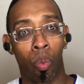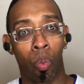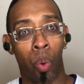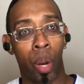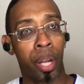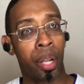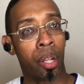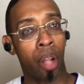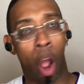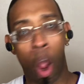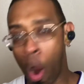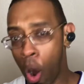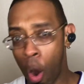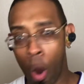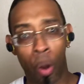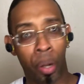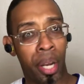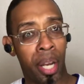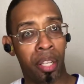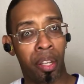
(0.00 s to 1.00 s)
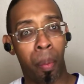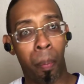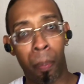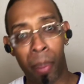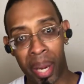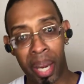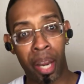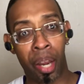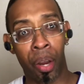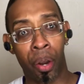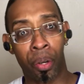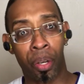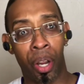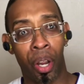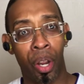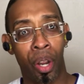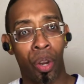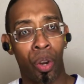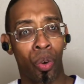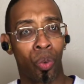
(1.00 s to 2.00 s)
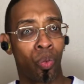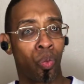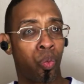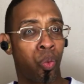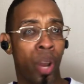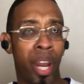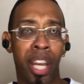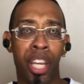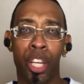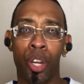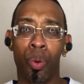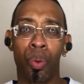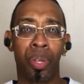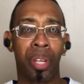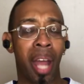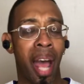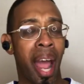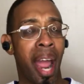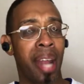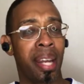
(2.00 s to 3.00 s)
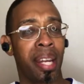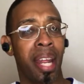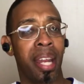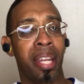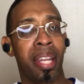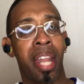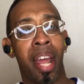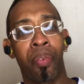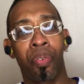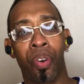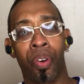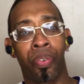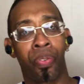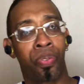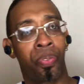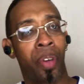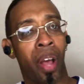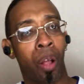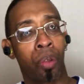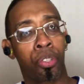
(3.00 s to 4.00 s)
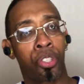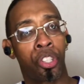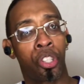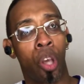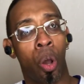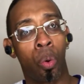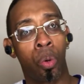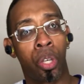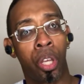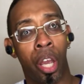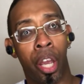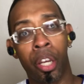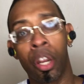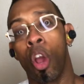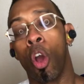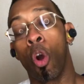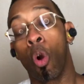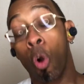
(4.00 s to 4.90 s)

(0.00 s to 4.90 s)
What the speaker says: with Harden, the Beard, reunited, never felt so good.